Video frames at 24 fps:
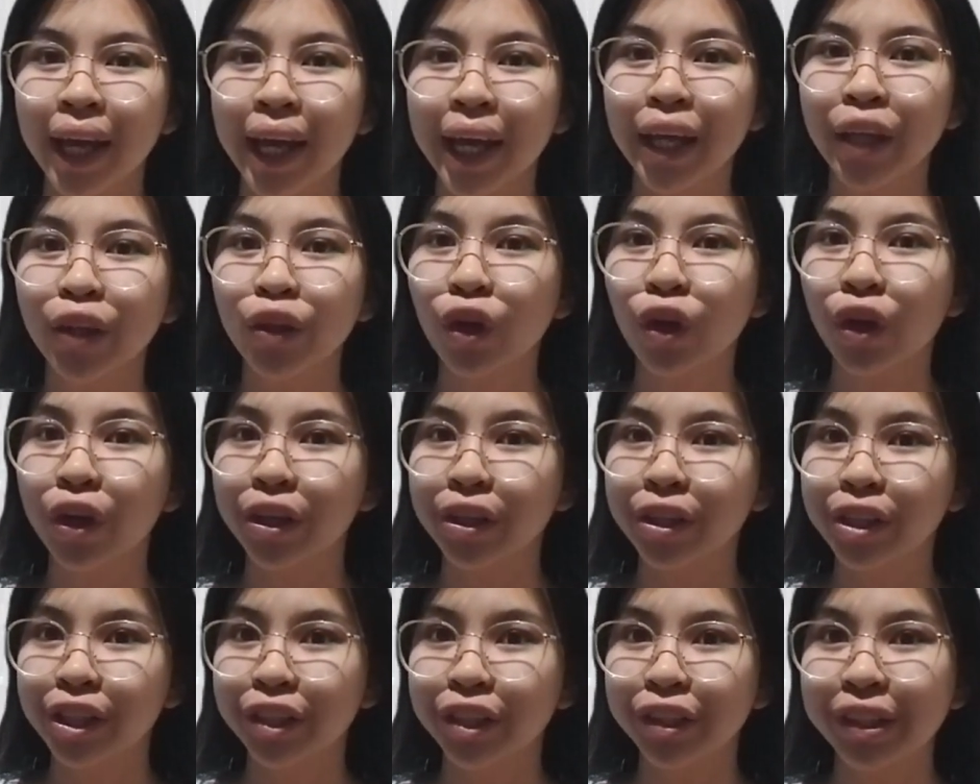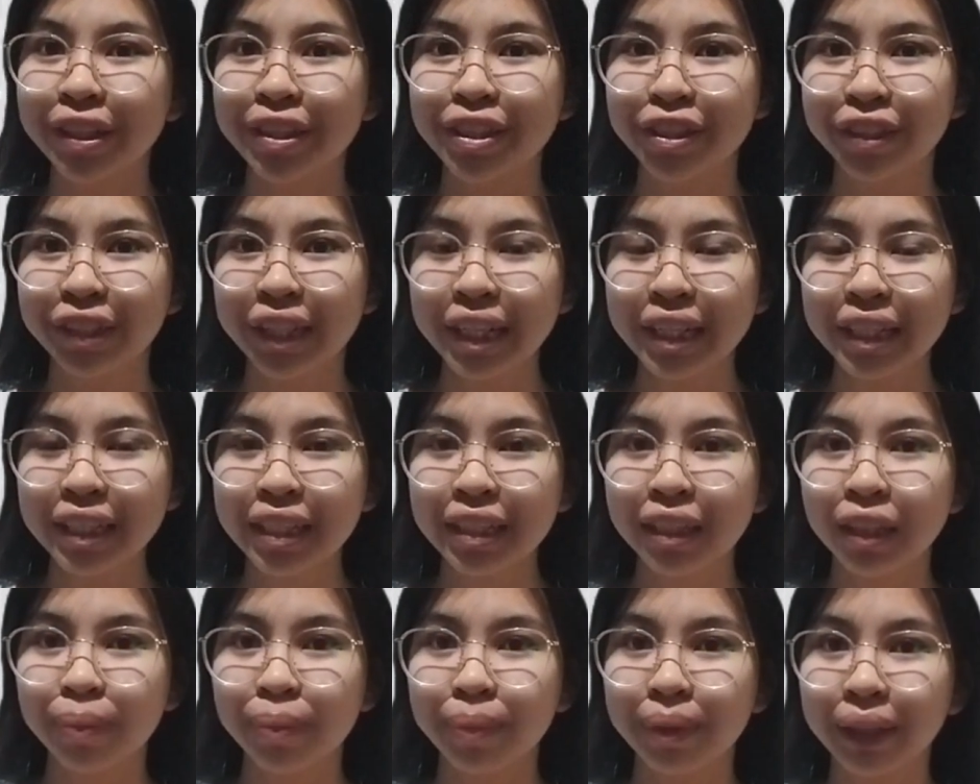In order to
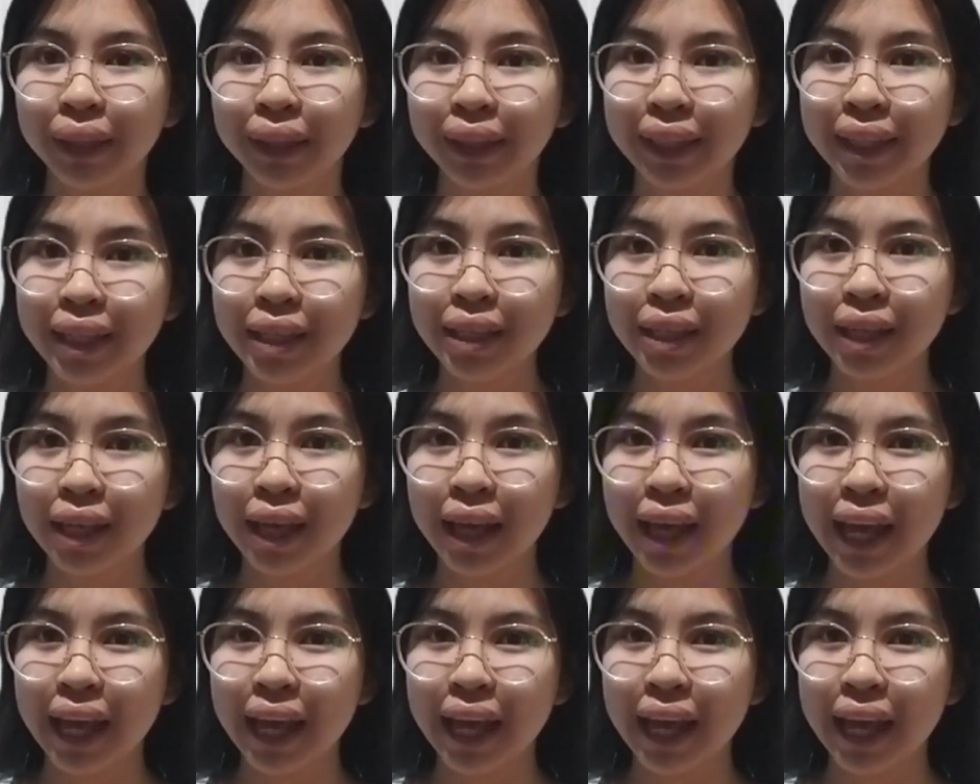strengthen the building,